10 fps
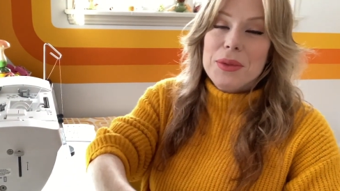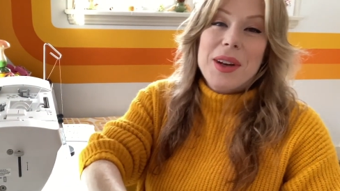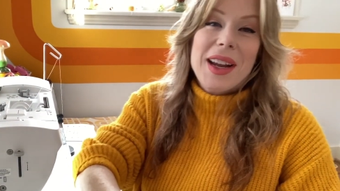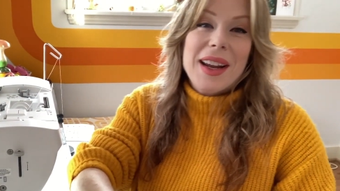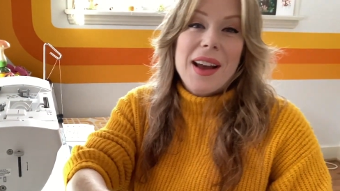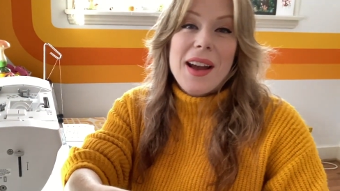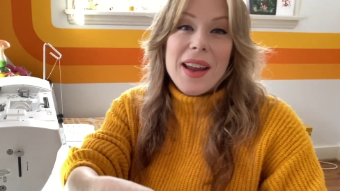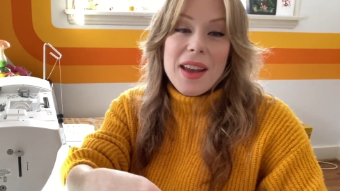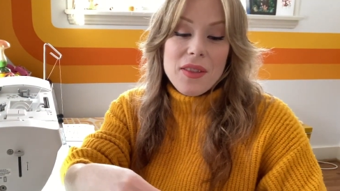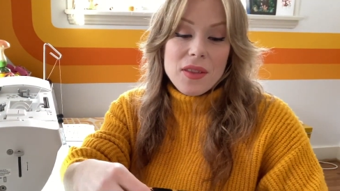right, I
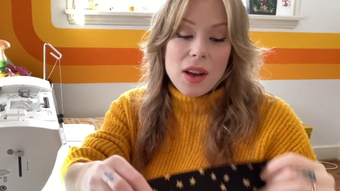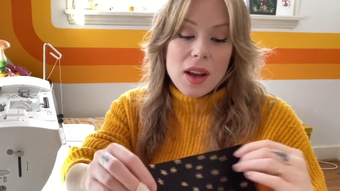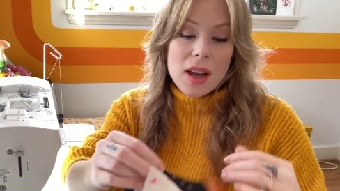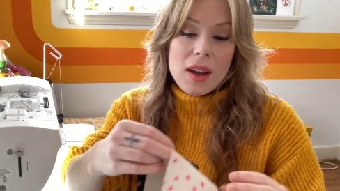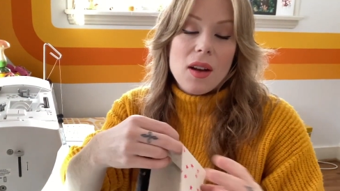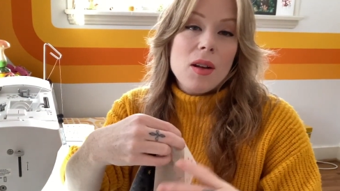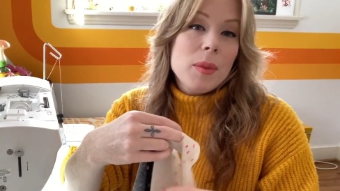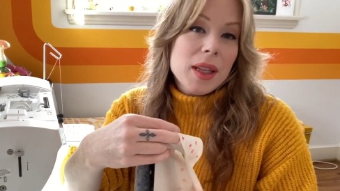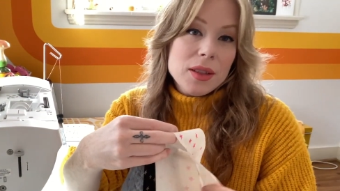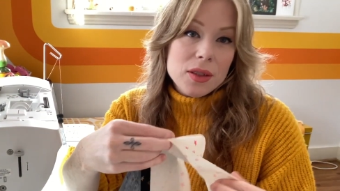have got all
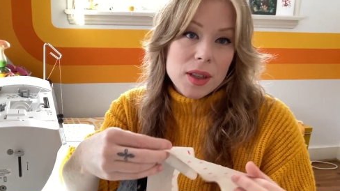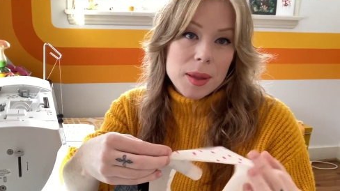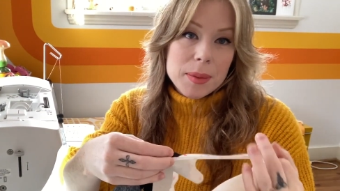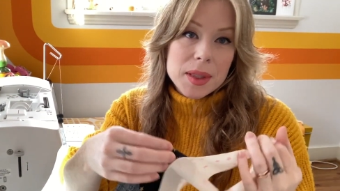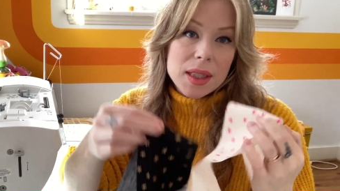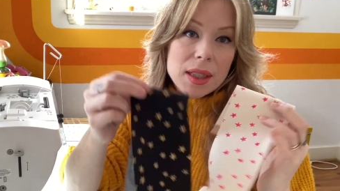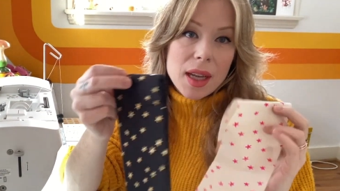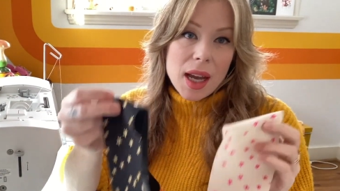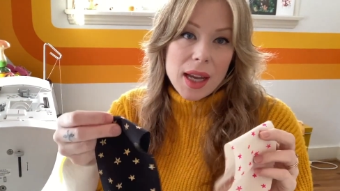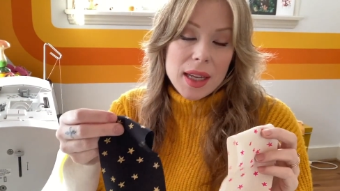my strips
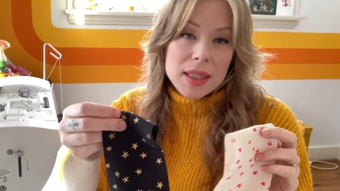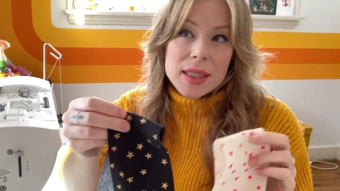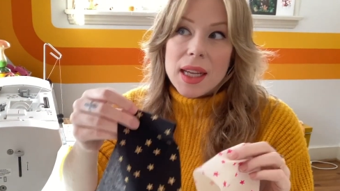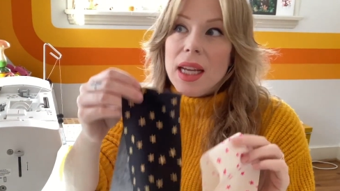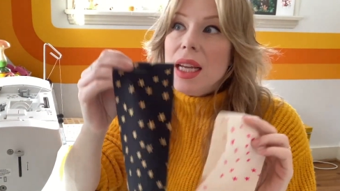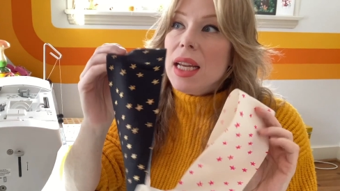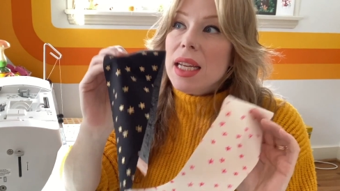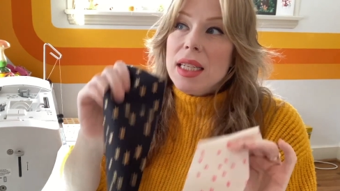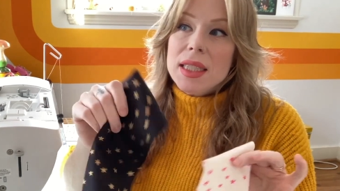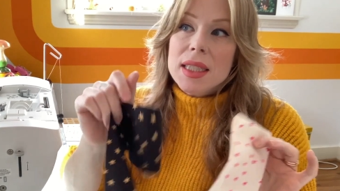cut.
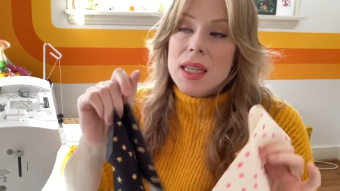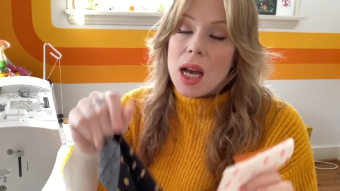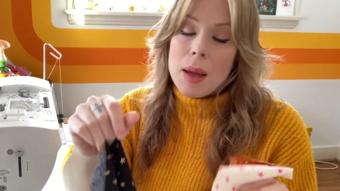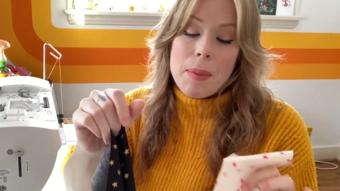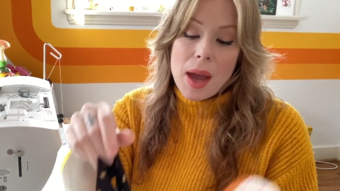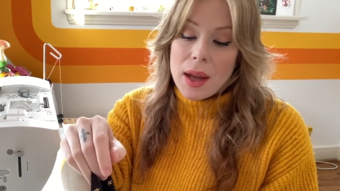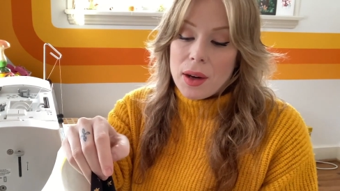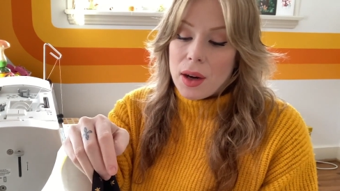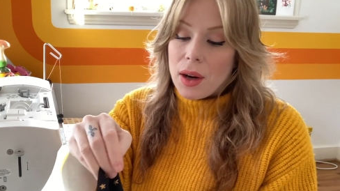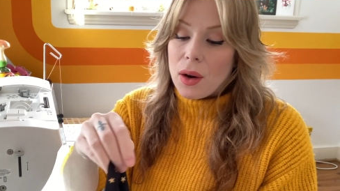It does not
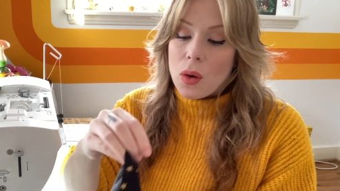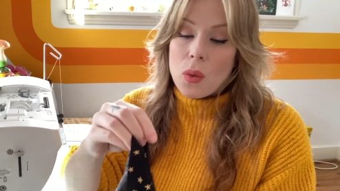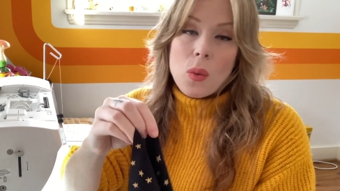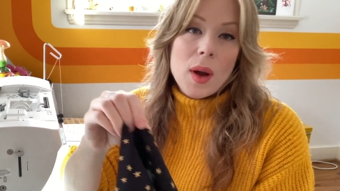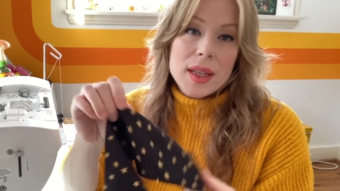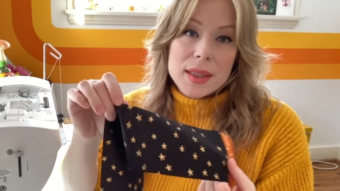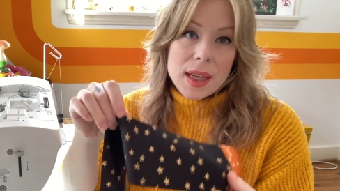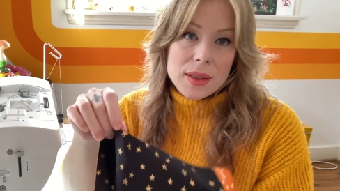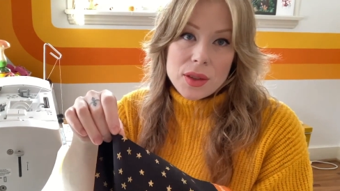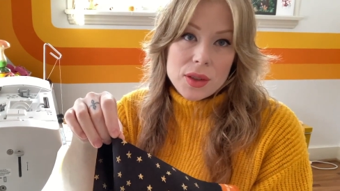matter what
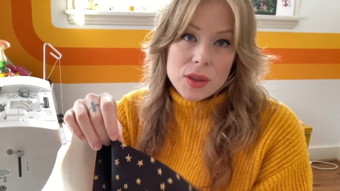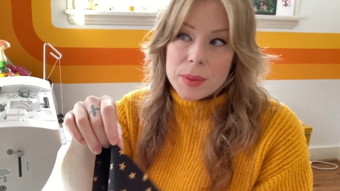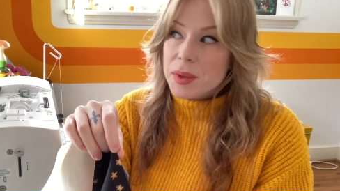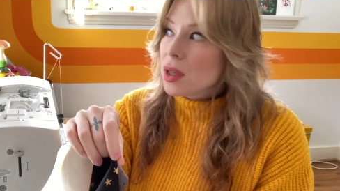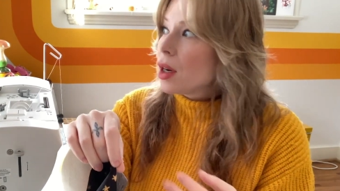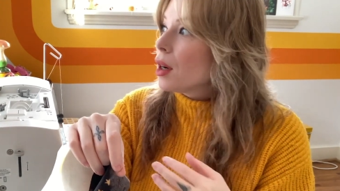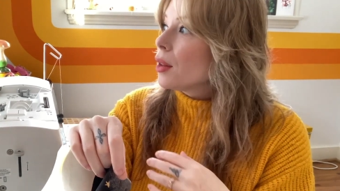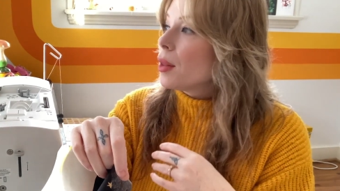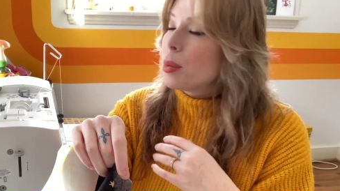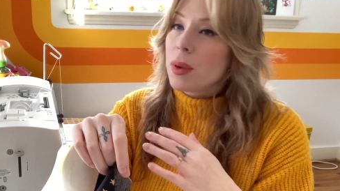size your strips are.
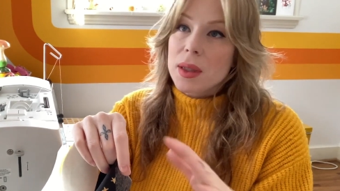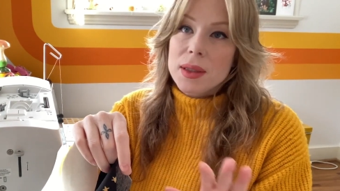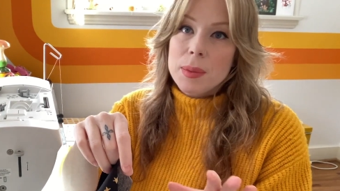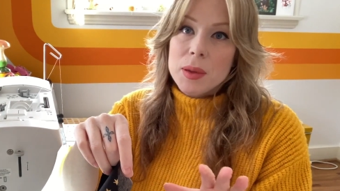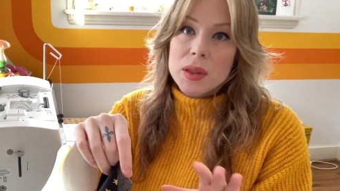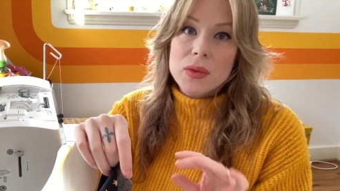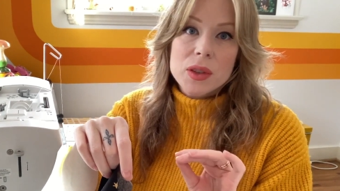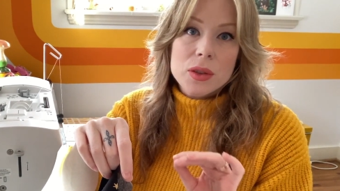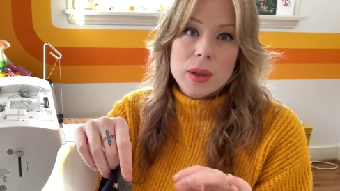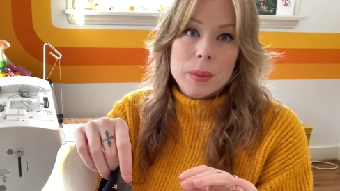The principles for
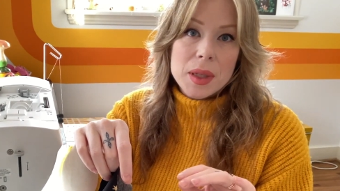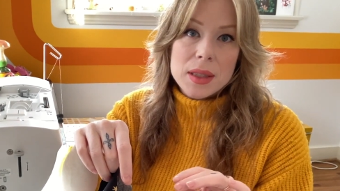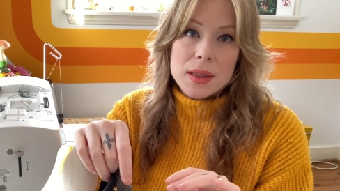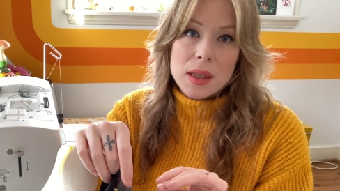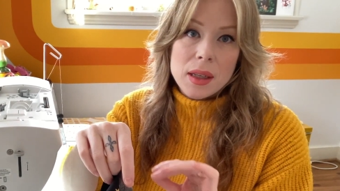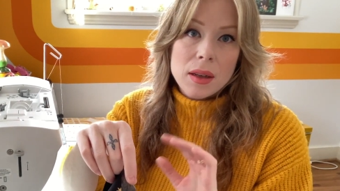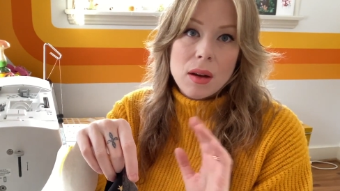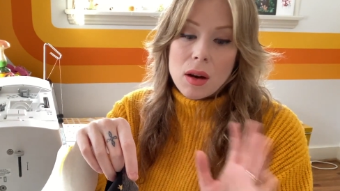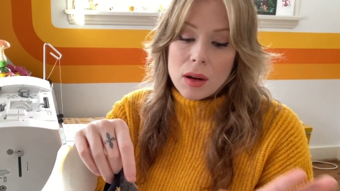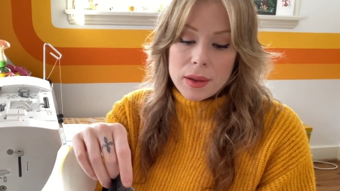strip piecing
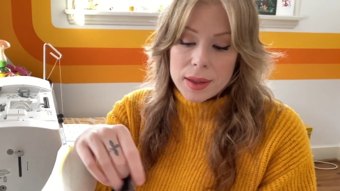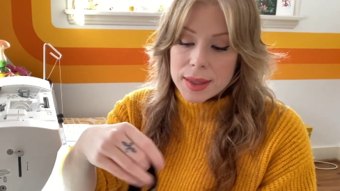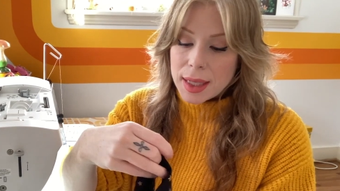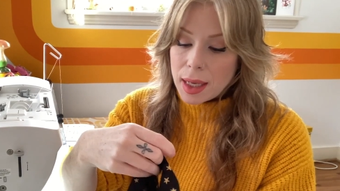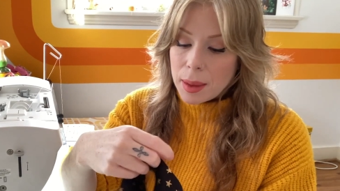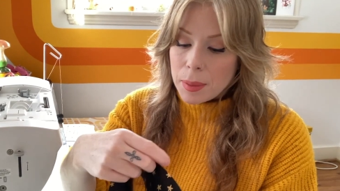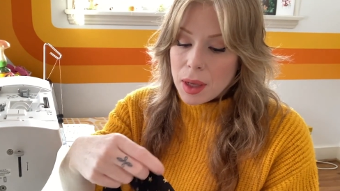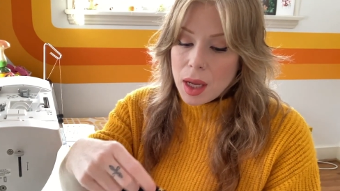are the same.